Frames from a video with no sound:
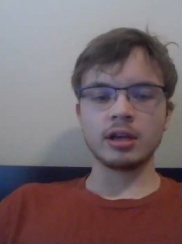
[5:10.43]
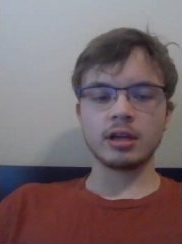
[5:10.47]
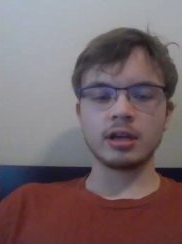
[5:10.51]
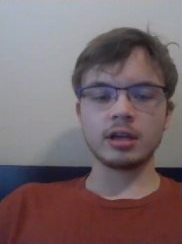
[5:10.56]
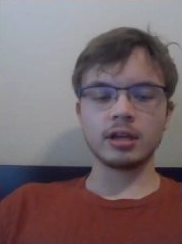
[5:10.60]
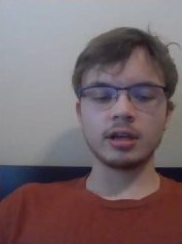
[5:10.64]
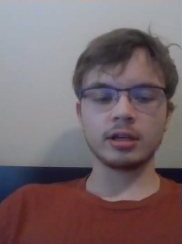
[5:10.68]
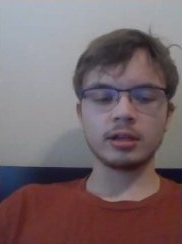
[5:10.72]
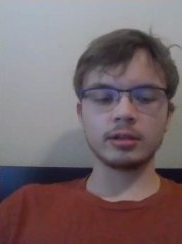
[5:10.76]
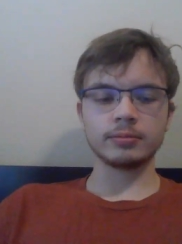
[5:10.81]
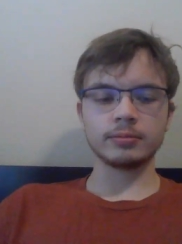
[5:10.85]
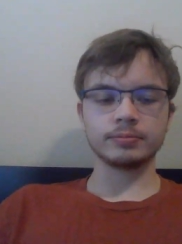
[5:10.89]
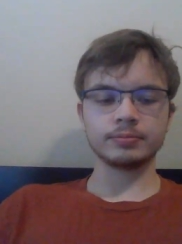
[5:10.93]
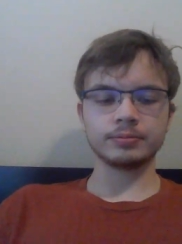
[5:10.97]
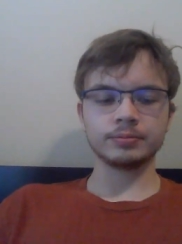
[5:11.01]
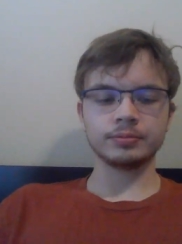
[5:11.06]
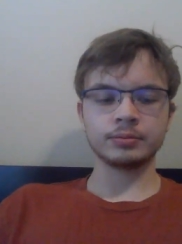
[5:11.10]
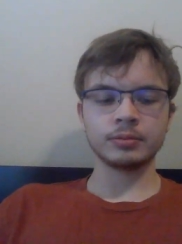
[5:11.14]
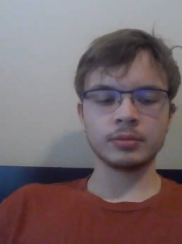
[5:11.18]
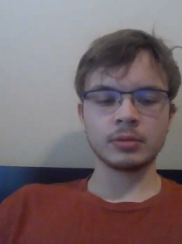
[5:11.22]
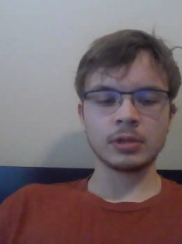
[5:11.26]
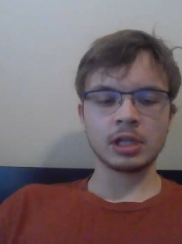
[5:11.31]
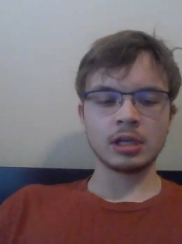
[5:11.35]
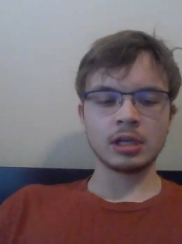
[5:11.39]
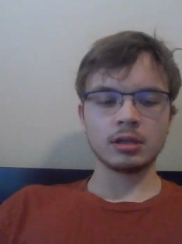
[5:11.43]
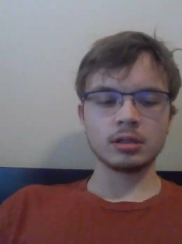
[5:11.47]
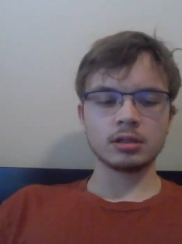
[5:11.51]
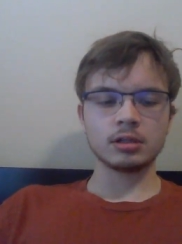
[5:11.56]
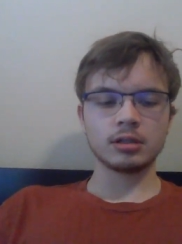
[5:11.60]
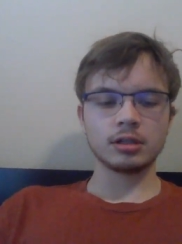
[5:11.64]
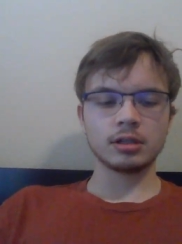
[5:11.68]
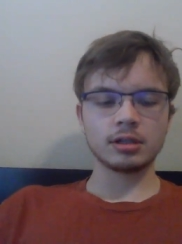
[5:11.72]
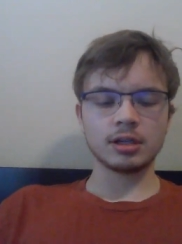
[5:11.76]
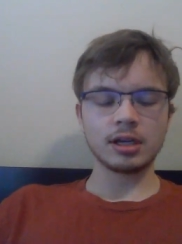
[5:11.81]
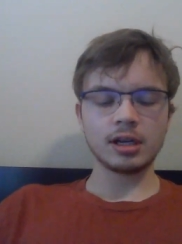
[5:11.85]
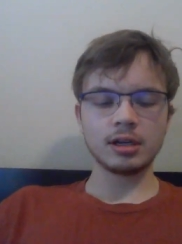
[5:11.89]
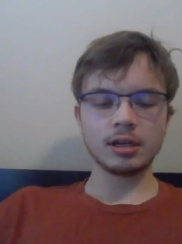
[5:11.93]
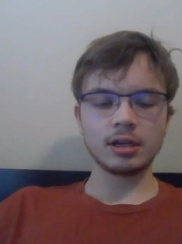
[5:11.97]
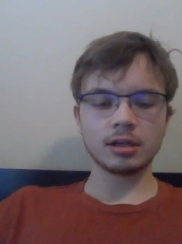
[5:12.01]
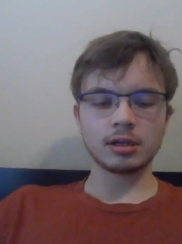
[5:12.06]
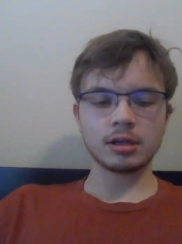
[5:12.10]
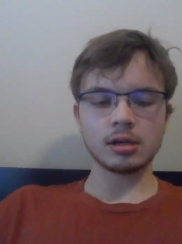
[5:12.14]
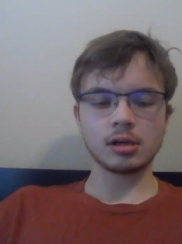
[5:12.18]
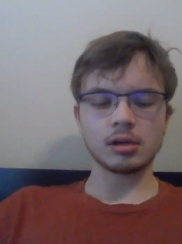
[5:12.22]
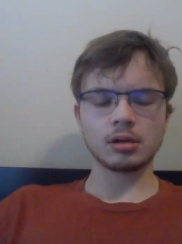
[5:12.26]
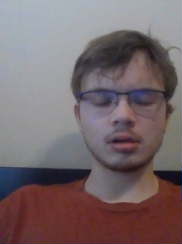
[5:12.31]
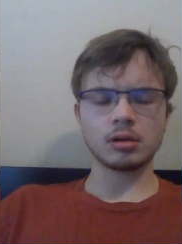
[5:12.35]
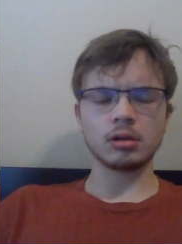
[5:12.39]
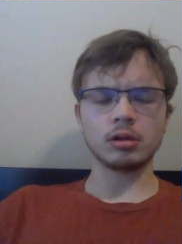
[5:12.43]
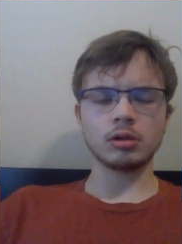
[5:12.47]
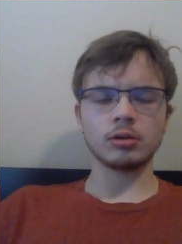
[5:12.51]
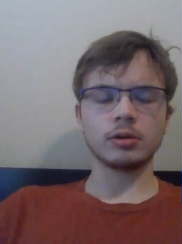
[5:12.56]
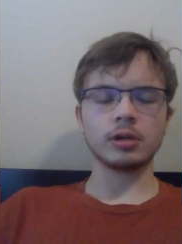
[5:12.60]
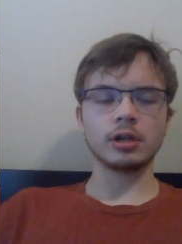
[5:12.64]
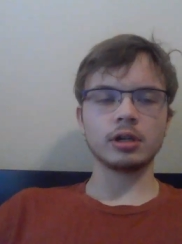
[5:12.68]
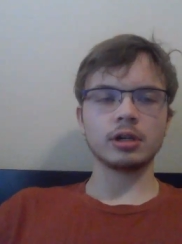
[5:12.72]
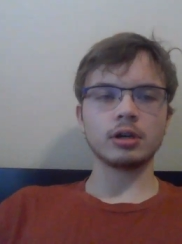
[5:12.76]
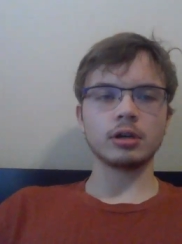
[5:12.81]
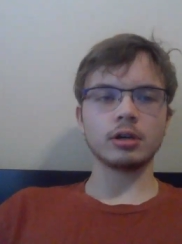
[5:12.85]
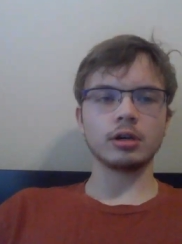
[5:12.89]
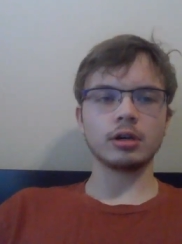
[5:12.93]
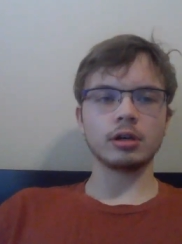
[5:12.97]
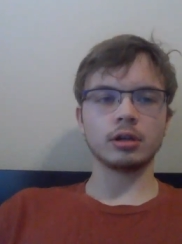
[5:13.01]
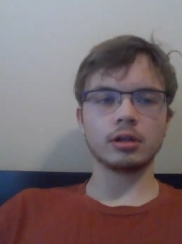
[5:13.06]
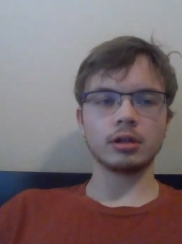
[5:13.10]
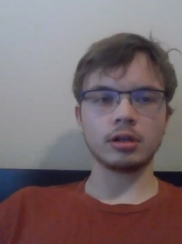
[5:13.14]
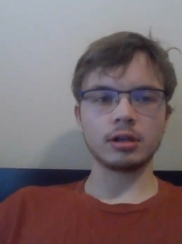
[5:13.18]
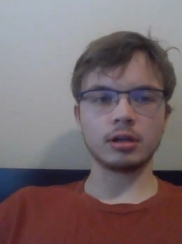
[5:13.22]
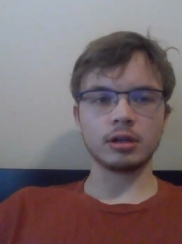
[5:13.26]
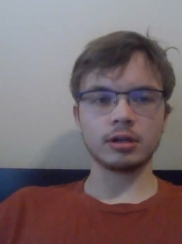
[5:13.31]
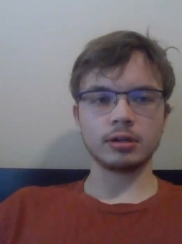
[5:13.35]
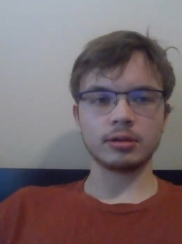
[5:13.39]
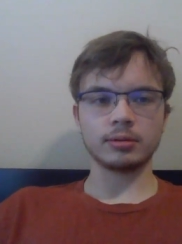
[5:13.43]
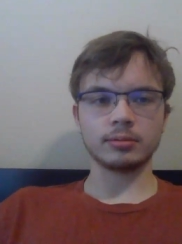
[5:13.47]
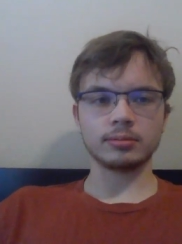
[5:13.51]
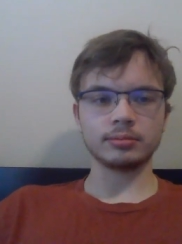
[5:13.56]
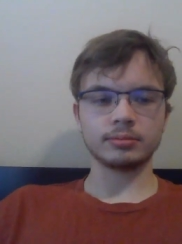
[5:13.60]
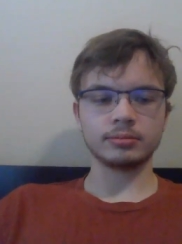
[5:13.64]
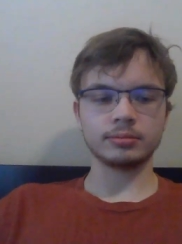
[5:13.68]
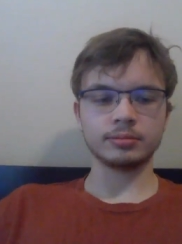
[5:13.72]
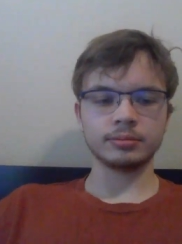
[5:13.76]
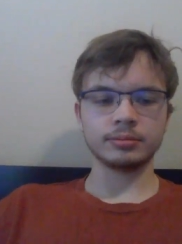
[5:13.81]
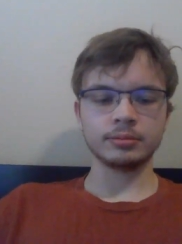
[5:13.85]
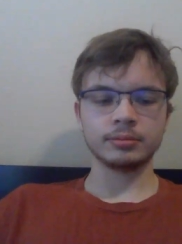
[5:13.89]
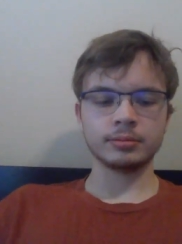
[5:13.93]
And to kind of conclude it all,